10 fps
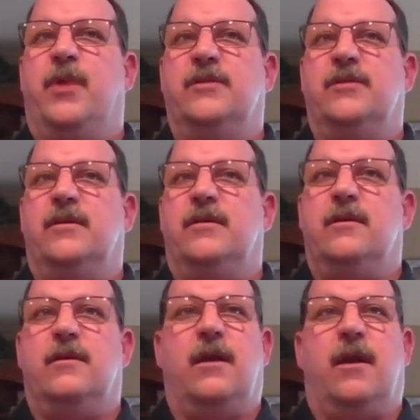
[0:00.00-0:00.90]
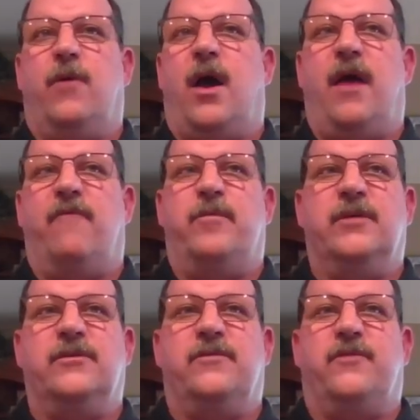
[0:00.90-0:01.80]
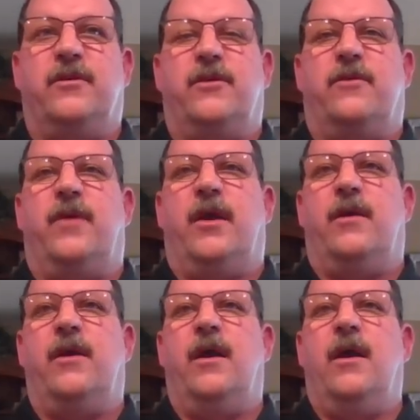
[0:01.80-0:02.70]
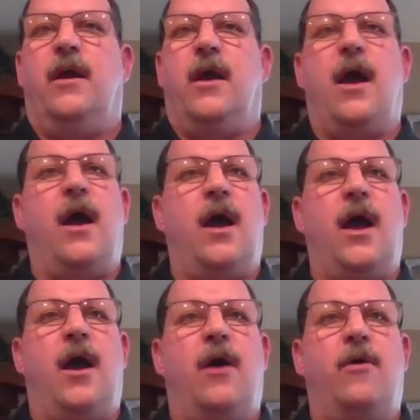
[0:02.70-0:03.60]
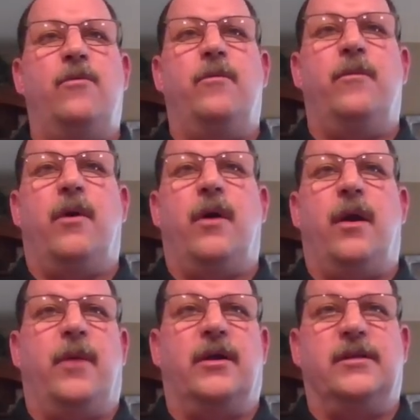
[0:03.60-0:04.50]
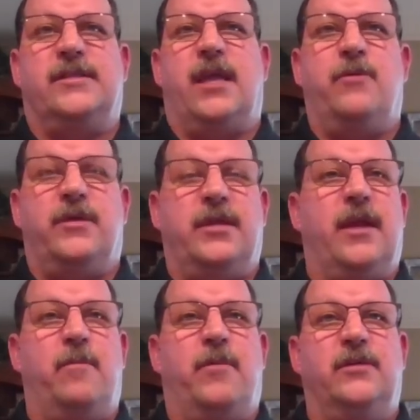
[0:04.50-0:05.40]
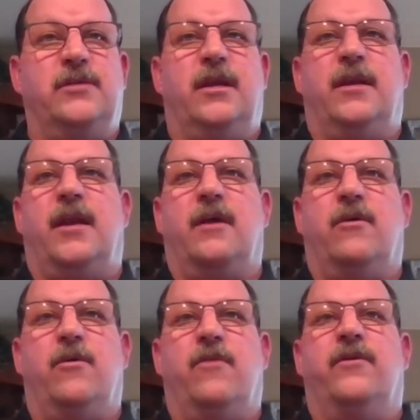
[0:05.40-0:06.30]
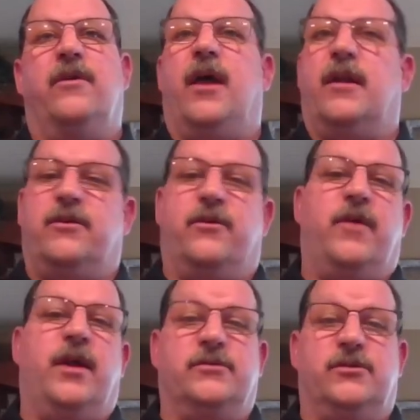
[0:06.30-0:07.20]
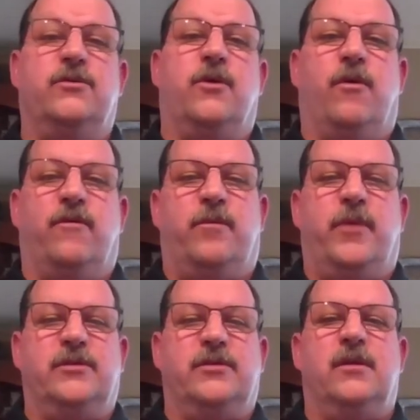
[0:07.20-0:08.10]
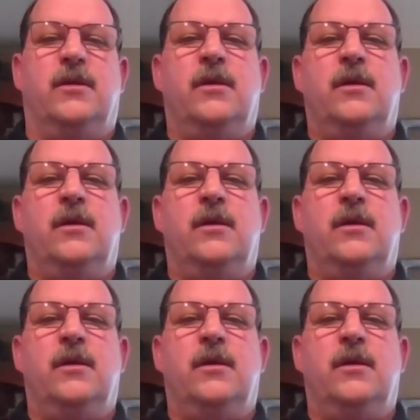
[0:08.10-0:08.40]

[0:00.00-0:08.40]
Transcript: Budget. I have a budget for a turnaround. How am I going to stay within that budget and not go over? A lot of turnarounds do go over budget.